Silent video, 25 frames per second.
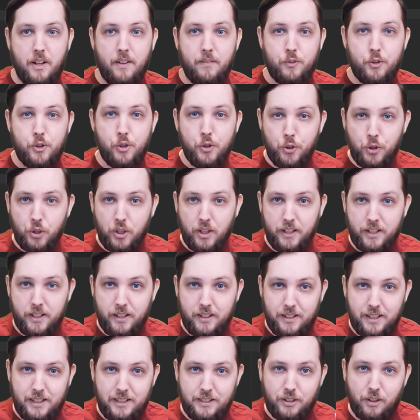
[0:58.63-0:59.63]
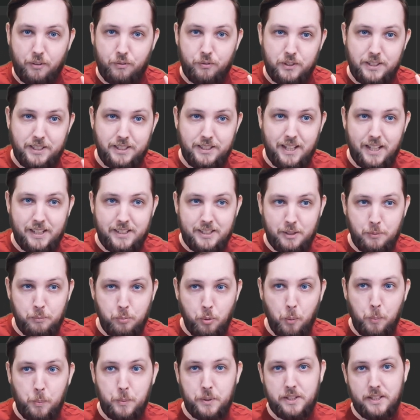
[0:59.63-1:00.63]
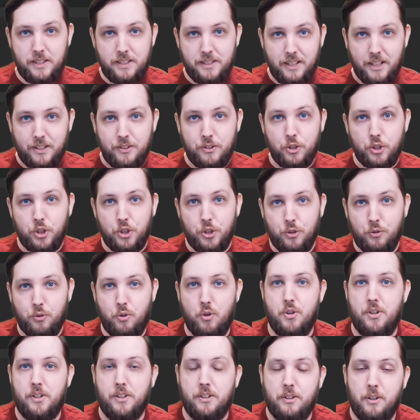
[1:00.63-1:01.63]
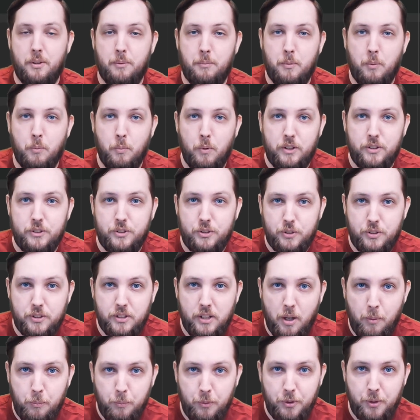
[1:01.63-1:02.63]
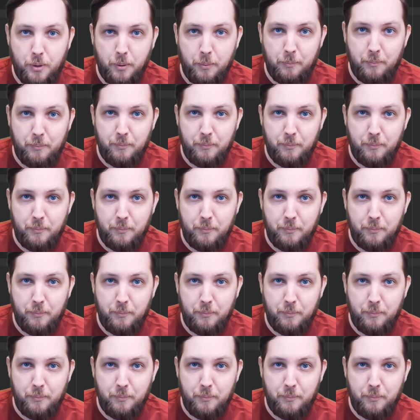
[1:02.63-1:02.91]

Usually these are for setting properties and destroying them once you're done with them.